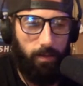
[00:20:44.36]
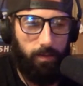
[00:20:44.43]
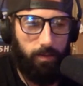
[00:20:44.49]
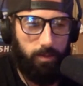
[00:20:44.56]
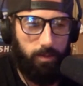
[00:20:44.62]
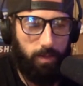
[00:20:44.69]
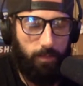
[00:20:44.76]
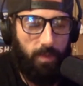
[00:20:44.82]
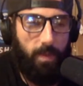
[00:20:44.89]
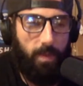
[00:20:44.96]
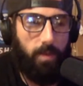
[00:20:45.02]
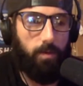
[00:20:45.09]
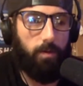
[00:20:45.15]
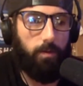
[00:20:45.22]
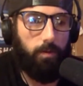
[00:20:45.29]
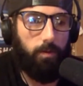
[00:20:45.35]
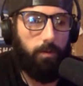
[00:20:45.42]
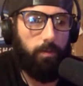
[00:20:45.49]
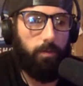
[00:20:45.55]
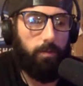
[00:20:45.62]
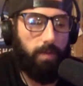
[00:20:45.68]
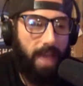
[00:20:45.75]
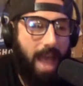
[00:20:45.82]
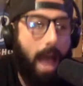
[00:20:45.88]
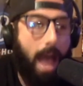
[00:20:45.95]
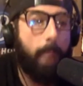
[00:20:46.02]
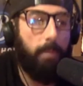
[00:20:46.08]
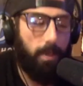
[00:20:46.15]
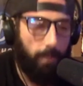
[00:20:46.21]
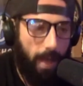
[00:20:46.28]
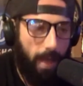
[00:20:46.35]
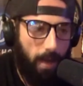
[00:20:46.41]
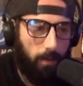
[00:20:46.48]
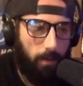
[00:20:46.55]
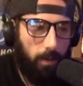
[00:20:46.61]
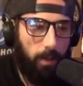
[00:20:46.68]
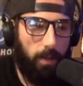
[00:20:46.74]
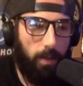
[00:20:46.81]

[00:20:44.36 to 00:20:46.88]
something that you're happy about.